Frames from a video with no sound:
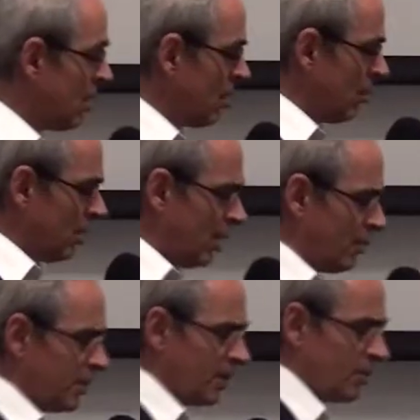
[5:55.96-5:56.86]
well, I
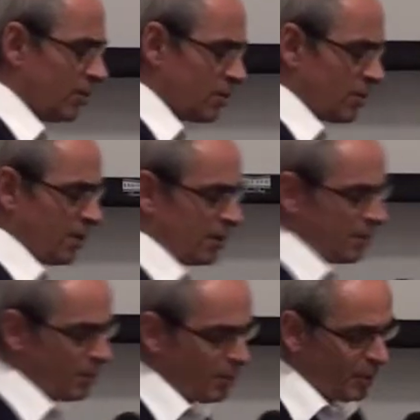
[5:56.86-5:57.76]
read that on screen, it's
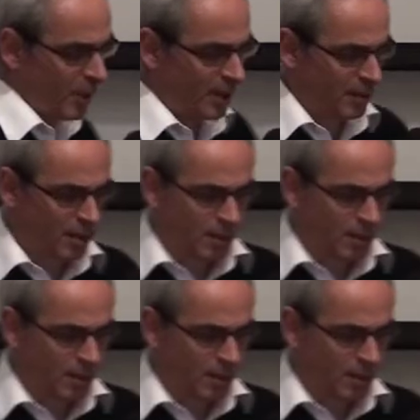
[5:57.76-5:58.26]
going to be better.